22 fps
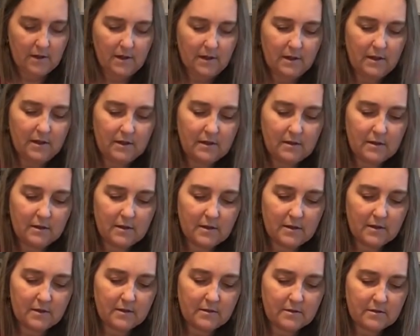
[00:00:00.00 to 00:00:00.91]
in
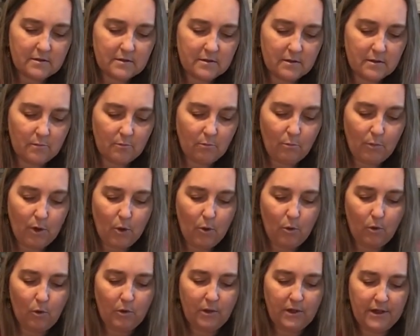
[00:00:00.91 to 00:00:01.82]
this
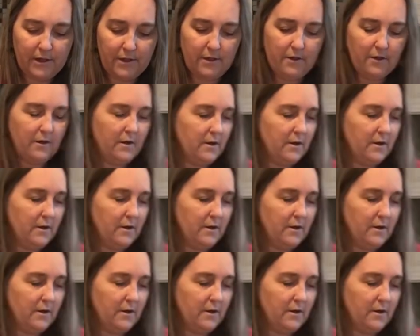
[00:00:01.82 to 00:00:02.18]
bowl here.